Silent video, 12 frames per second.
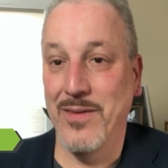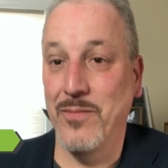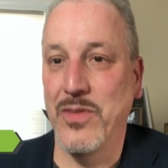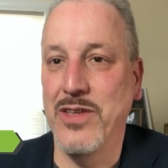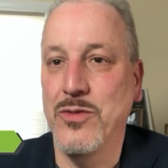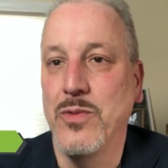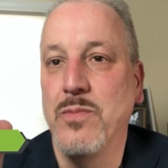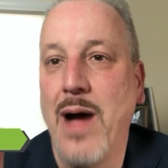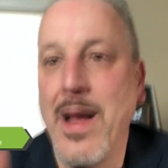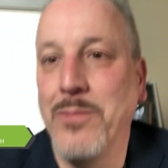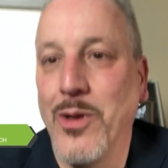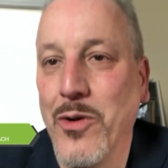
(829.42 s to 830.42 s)
this was
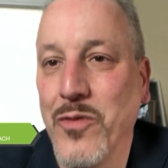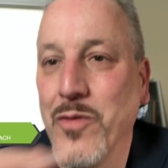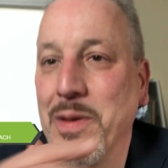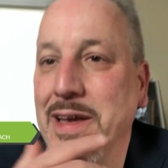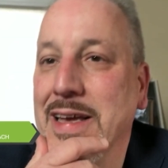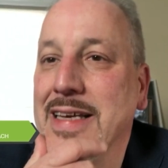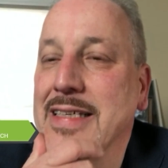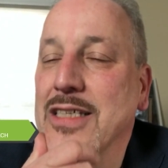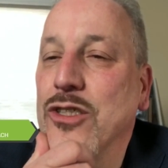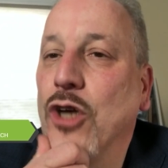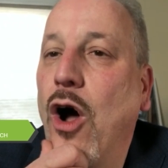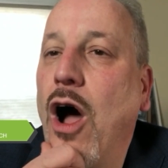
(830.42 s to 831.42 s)
mind blowing for me,
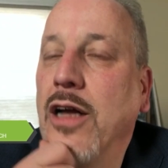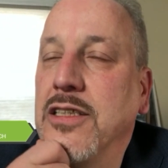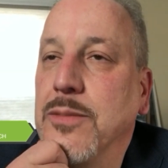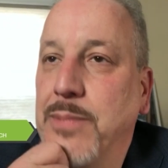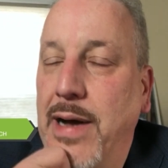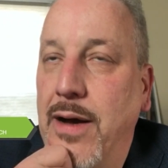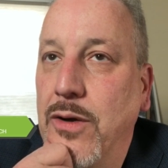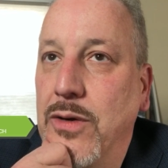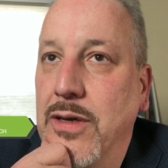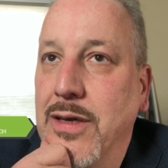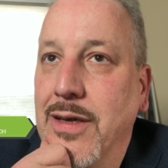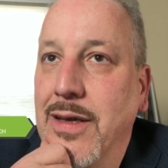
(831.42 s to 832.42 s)
talked about
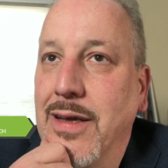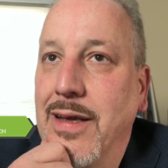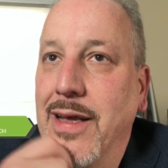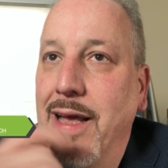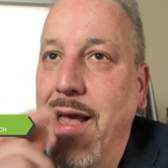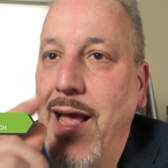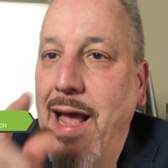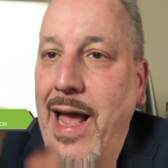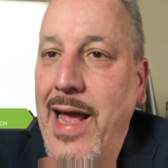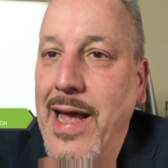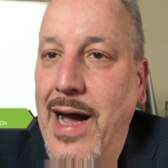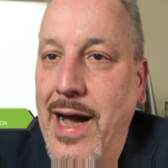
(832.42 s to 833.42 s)

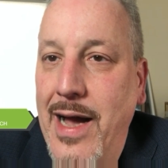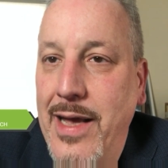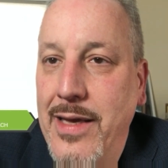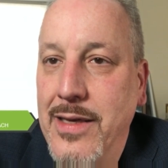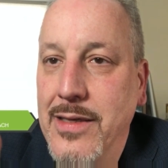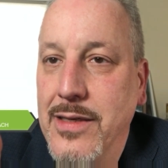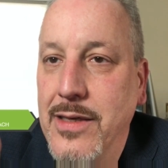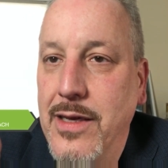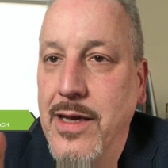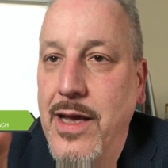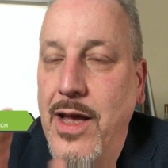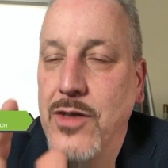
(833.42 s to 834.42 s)
AI
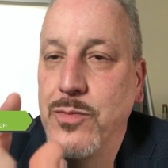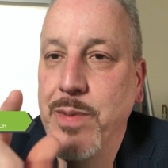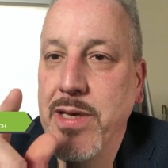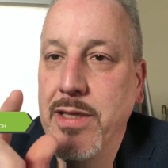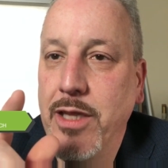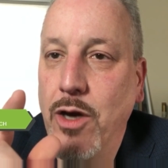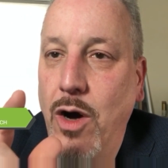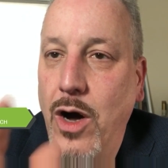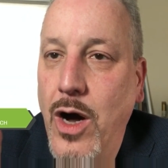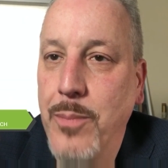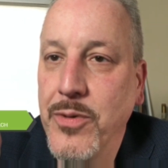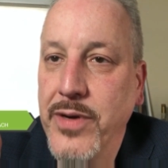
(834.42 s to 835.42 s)
as being the
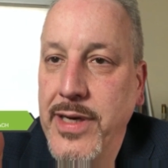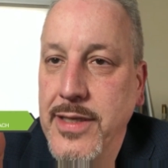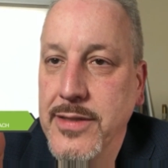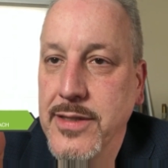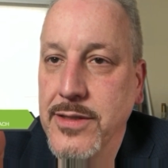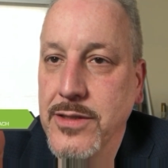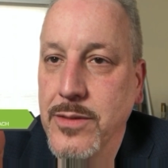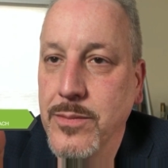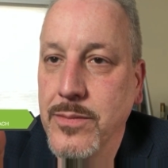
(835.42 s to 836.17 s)
operating system.